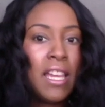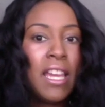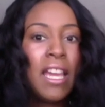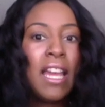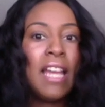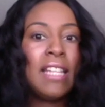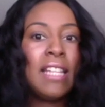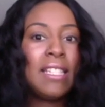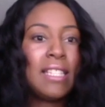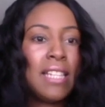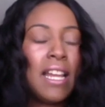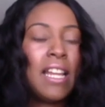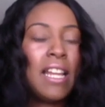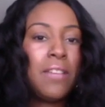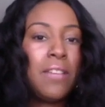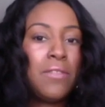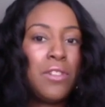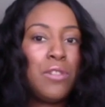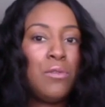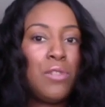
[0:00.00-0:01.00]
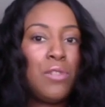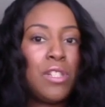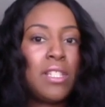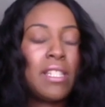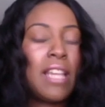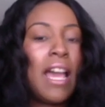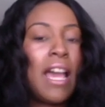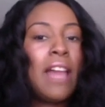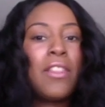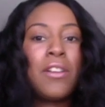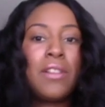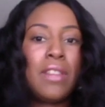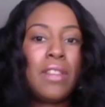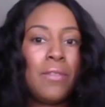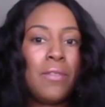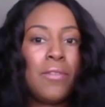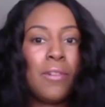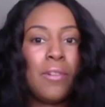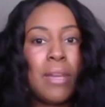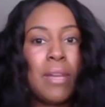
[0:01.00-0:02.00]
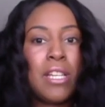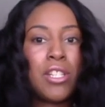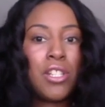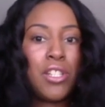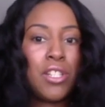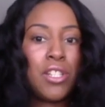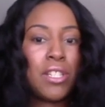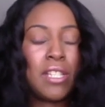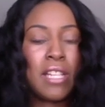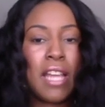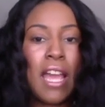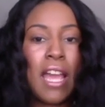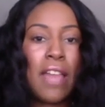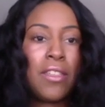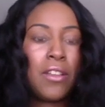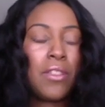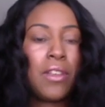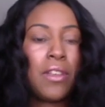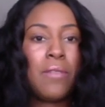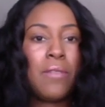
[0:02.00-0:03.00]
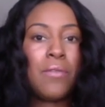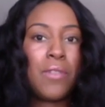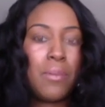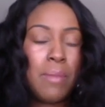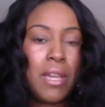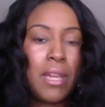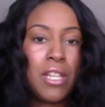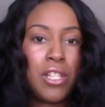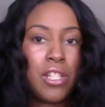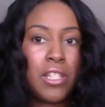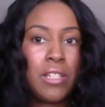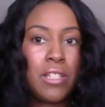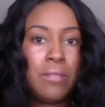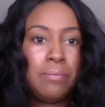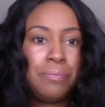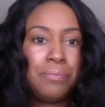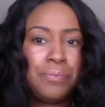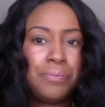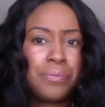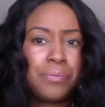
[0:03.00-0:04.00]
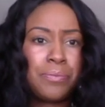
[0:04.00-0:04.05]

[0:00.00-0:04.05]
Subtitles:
instead of you just gathering the information just to gather the information.